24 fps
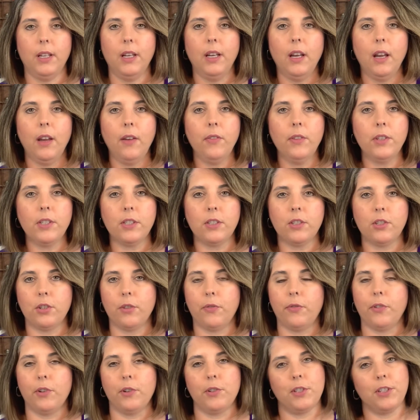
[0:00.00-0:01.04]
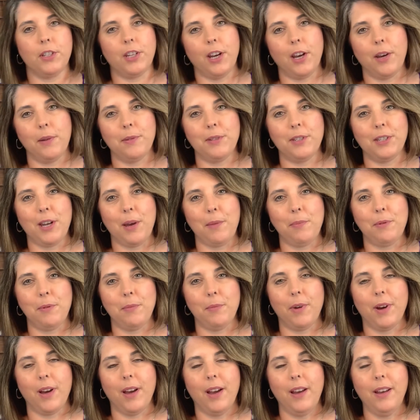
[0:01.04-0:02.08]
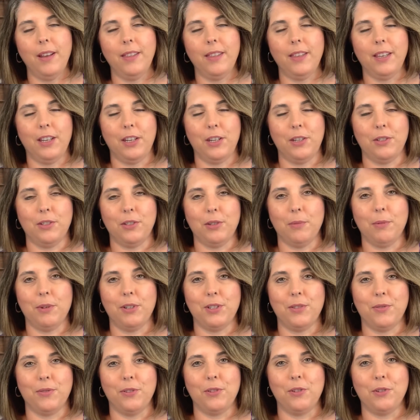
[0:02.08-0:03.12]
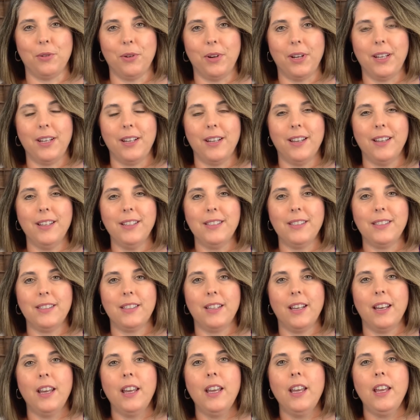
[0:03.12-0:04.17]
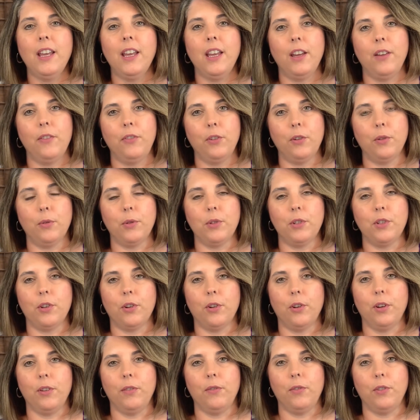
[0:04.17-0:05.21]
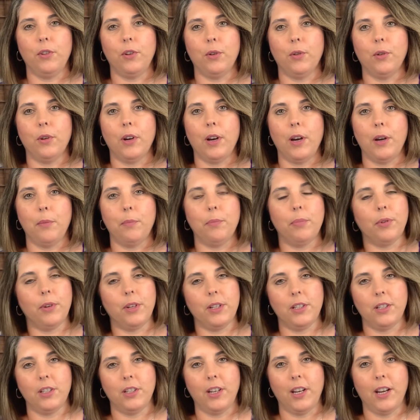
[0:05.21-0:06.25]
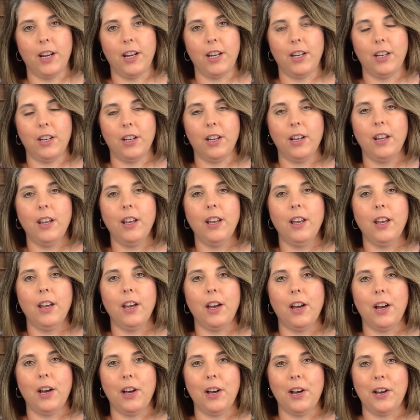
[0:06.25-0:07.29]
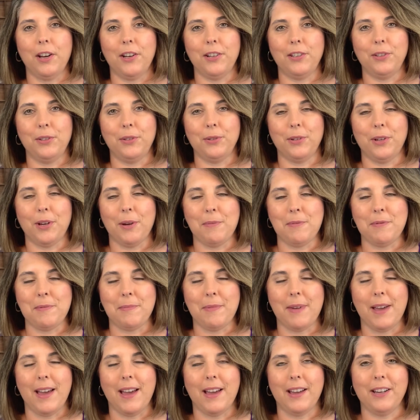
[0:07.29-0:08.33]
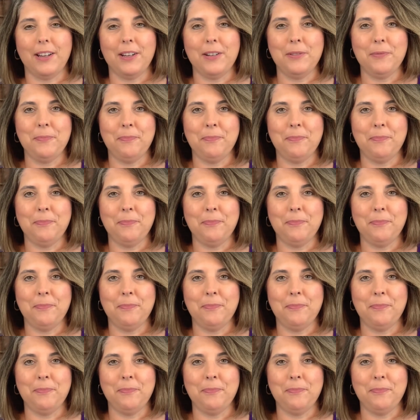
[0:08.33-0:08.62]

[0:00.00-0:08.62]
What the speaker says: If this is your first time stopping by, thank you so much for joining us. If you're a returning viewer, I appreciate you coming back.